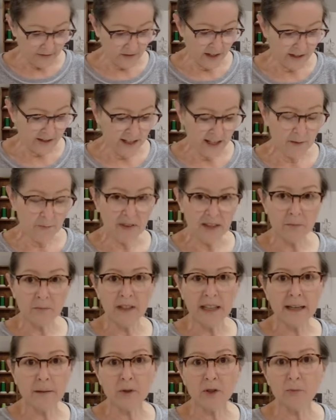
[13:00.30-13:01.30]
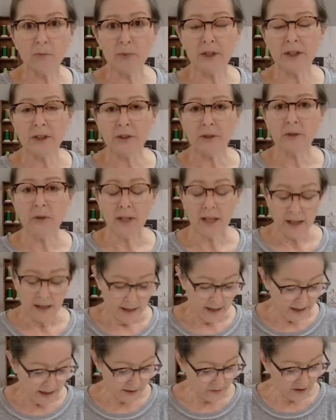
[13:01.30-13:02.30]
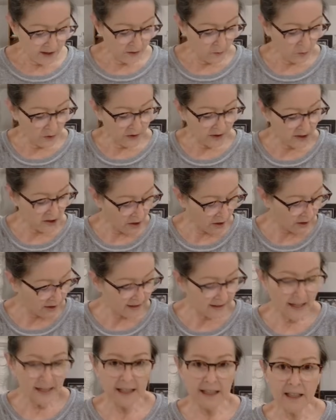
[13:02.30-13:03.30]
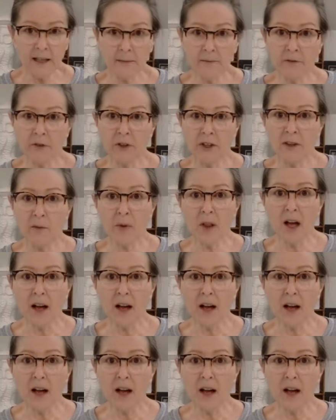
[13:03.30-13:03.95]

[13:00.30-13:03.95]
then keep them labeled blue, and then we'll start setting up for the